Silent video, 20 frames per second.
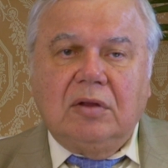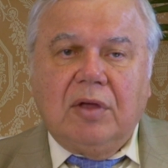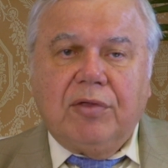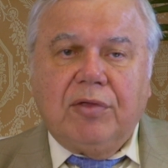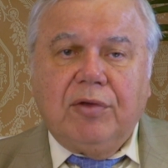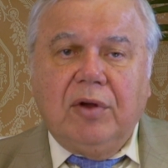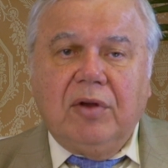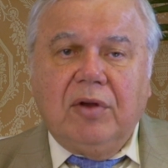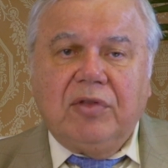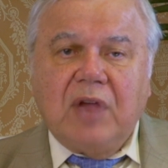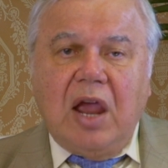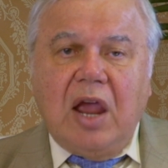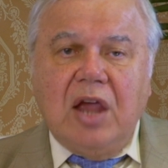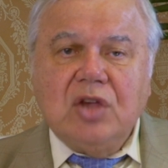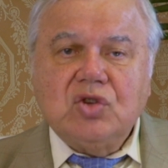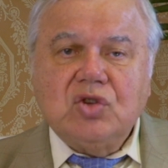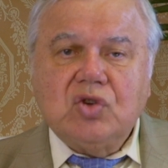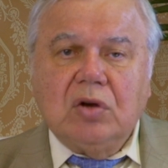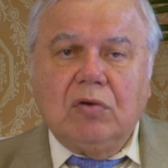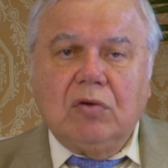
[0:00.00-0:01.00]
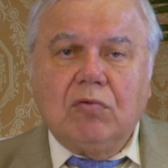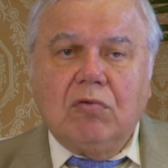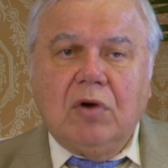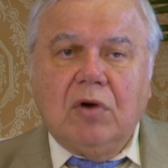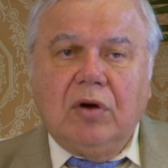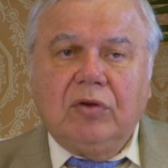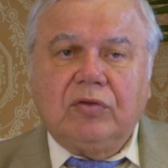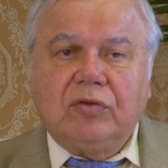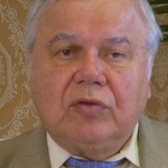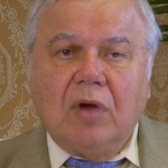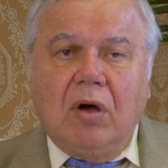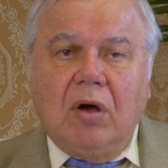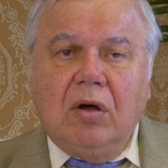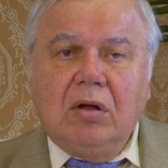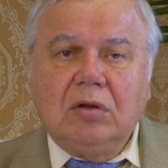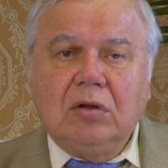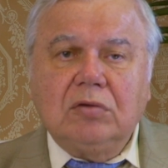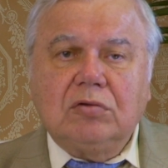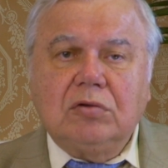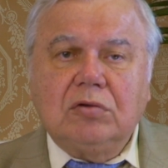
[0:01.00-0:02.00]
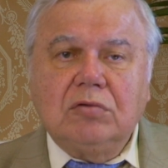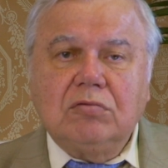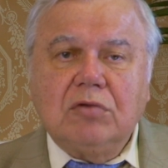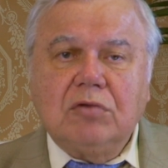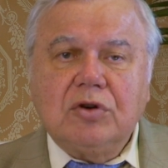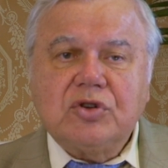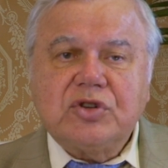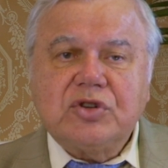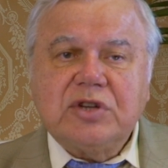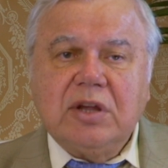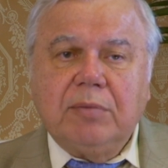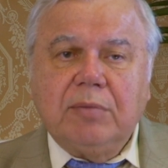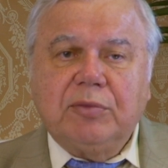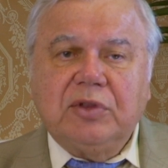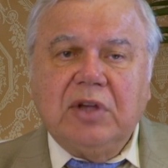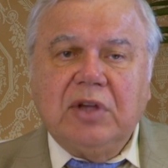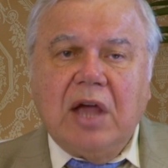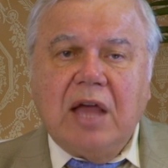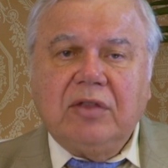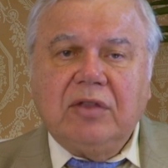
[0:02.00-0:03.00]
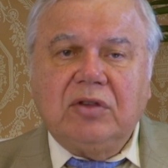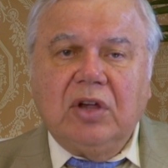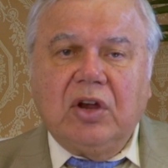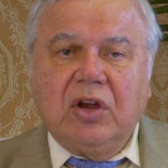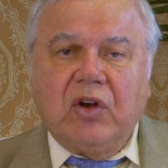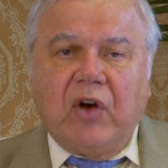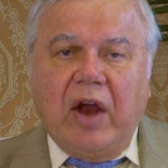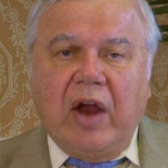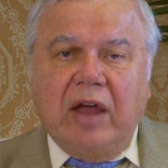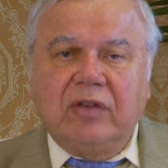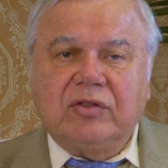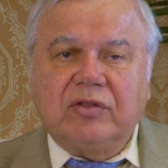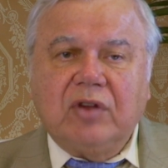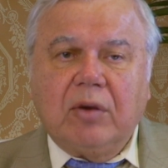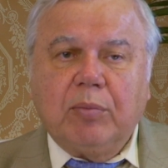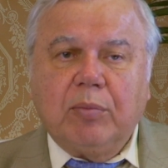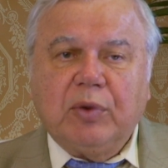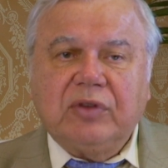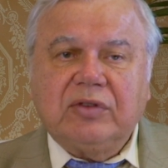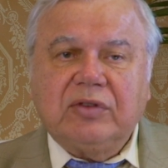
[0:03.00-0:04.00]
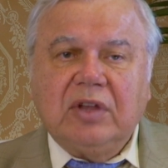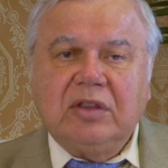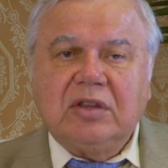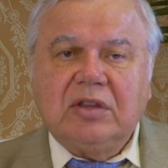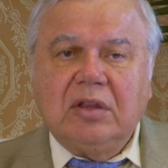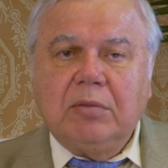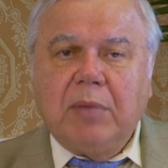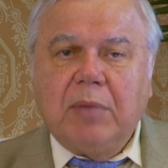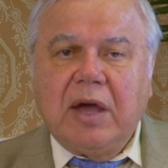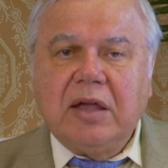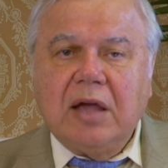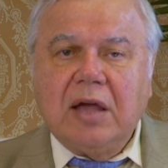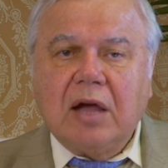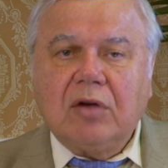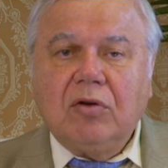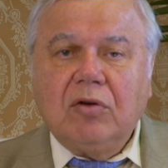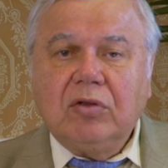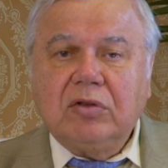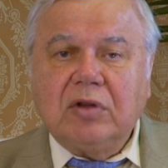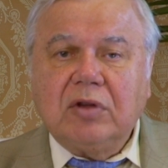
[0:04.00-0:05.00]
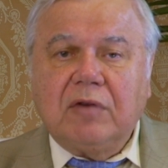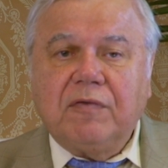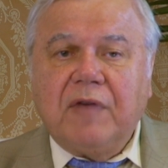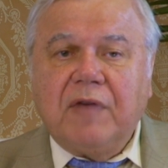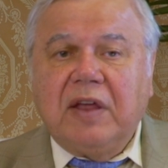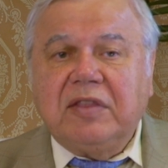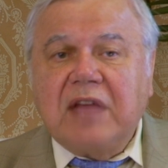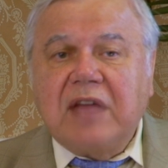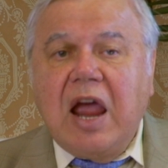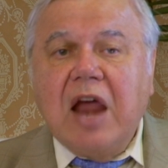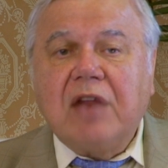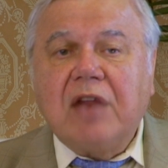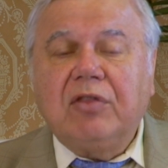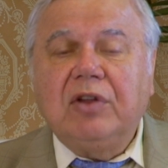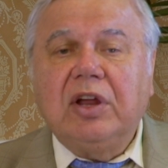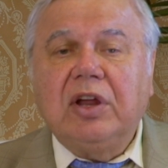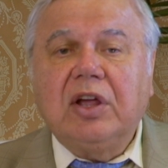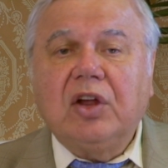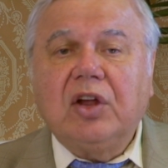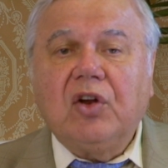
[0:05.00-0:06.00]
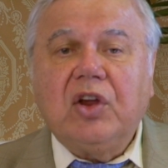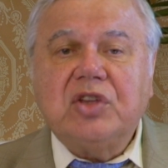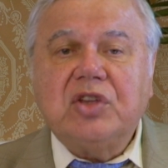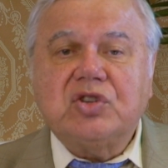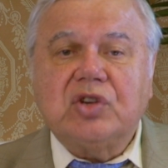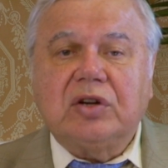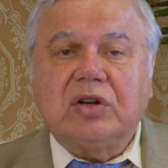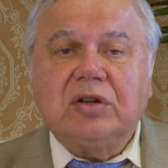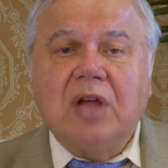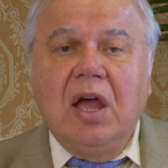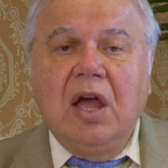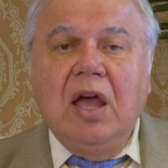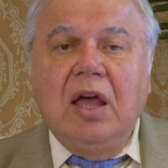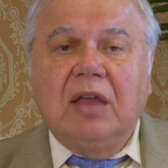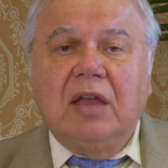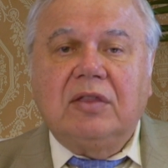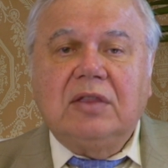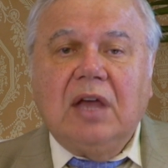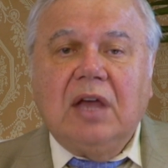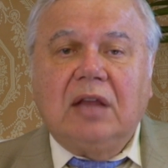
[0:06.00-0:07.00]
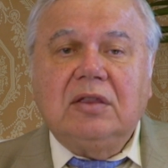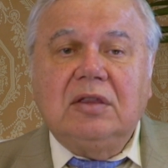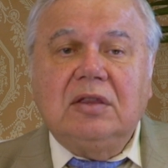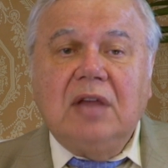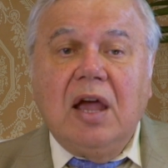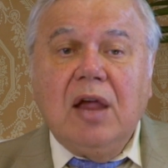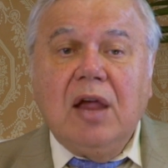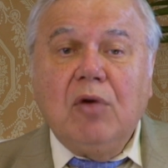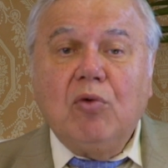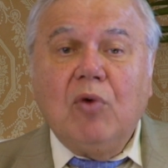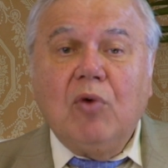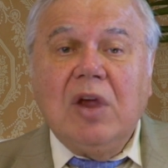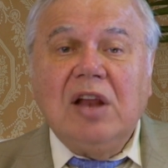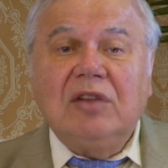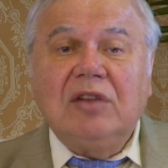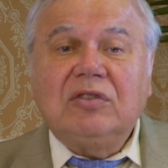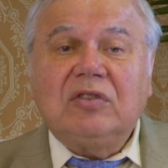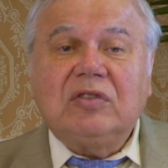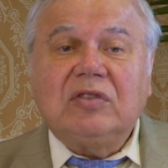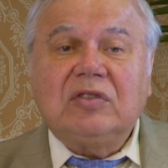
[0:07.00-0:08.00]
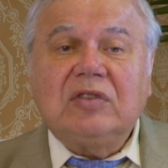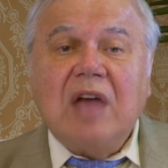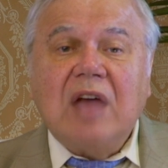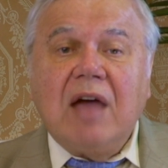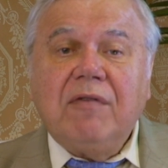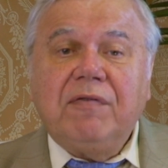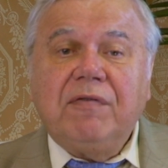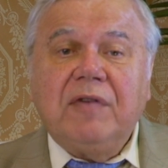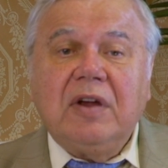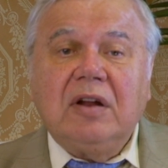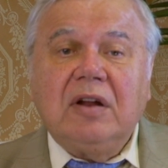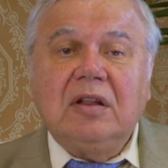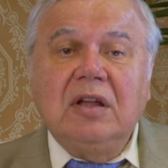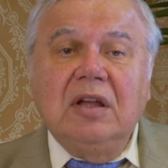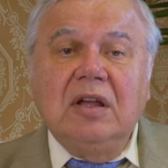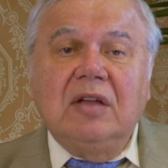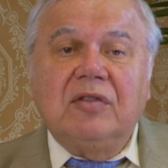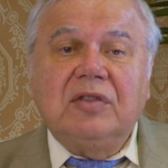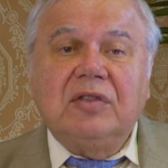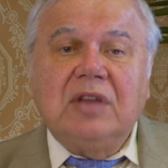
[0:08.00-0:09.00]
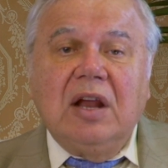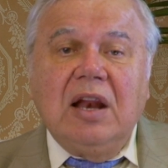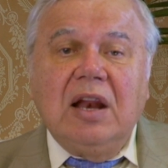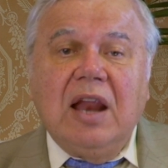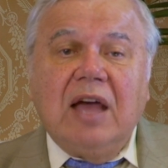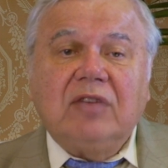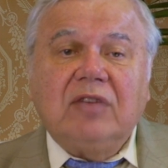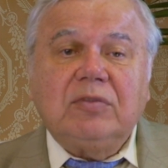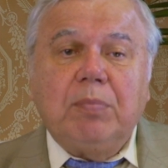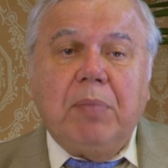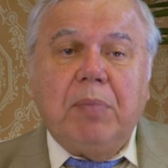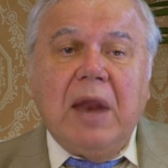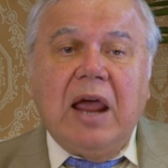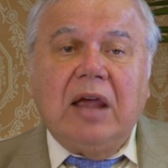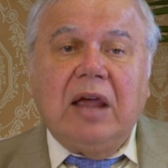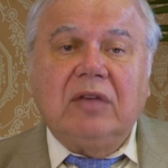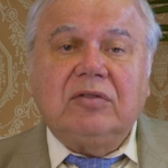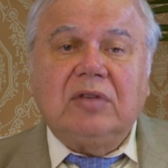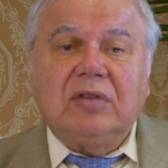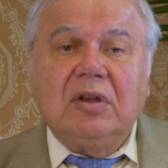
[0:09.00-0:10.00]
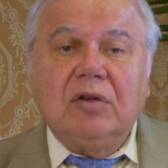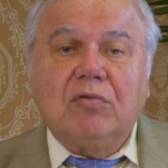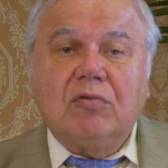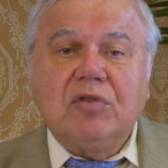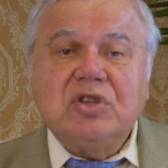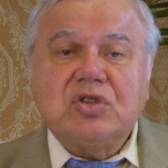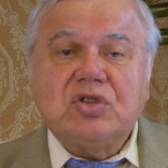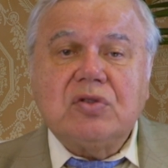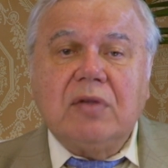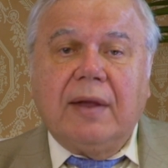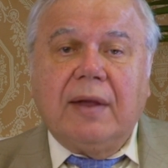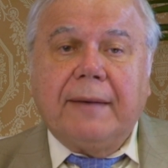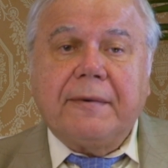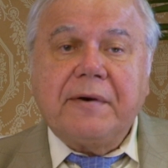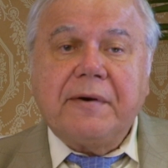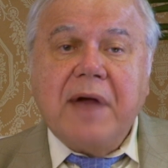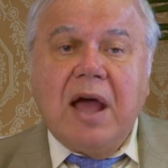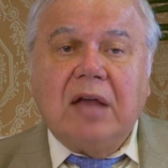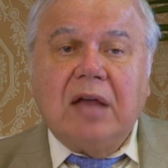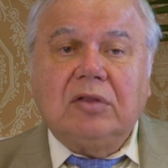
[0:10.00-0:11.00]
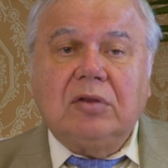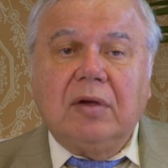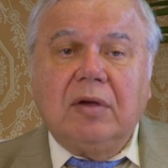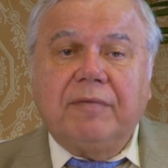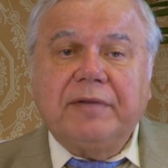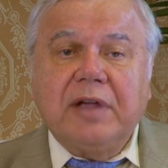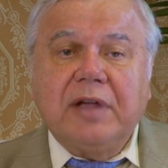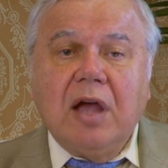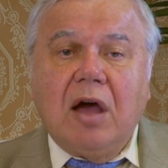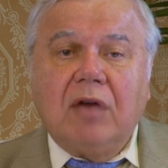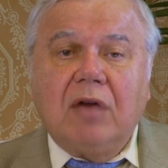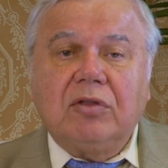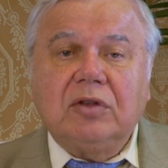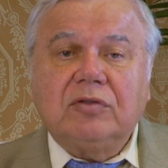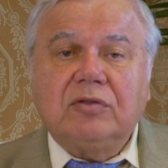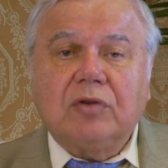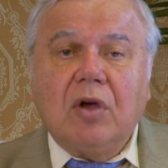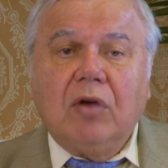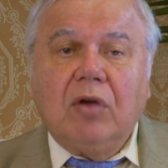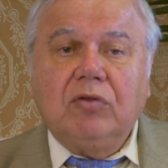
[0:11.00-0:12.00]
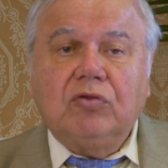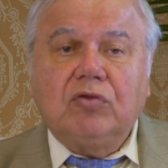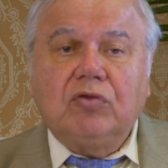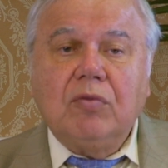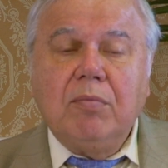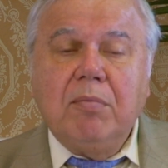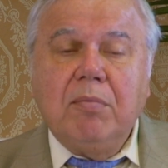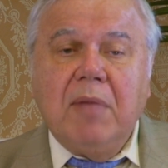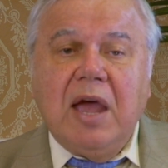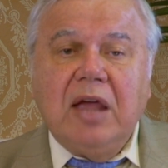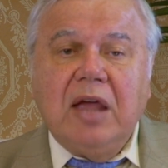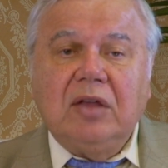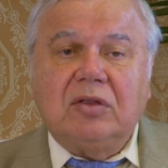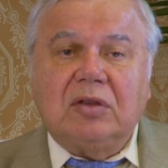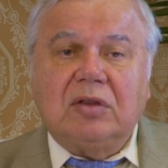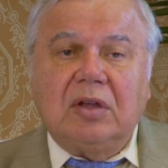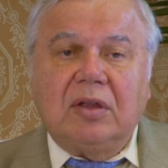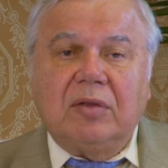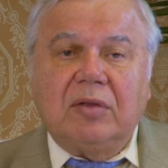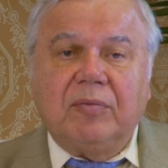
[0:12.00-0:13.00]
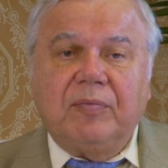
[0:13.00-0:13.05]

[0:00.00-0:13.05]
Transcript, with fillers: third angel warns all who worship the Antichrist, represented by a counterfeit earthly creature, that they will suffer the last place in which the wrath of God is consummated.